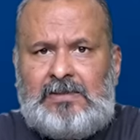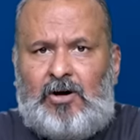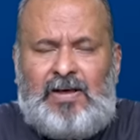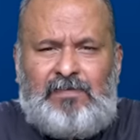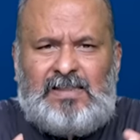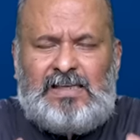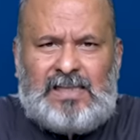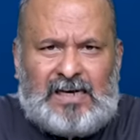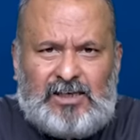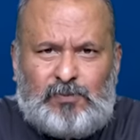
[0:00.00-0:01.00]
or everything
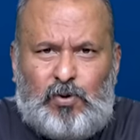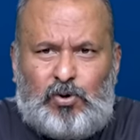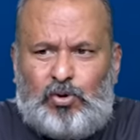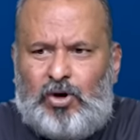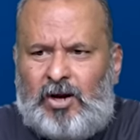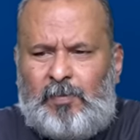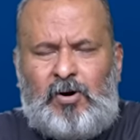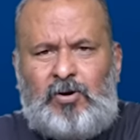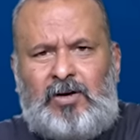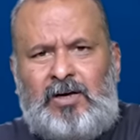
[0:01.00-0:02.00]
that I spoke to you are
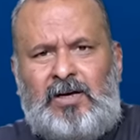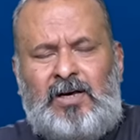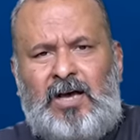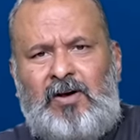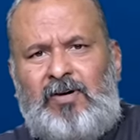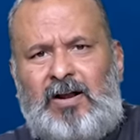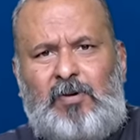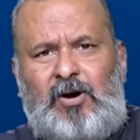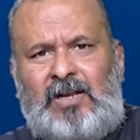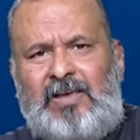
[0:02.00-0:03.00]
about were
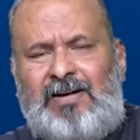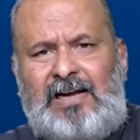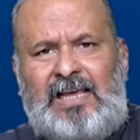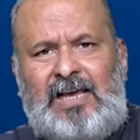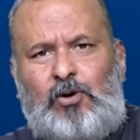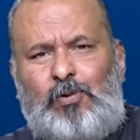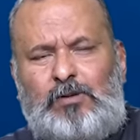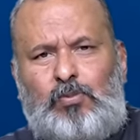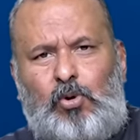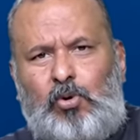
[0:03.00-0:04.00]
about give and take,
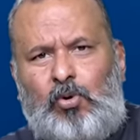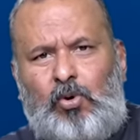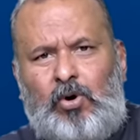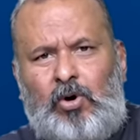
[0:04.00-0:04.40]
quid pro quo.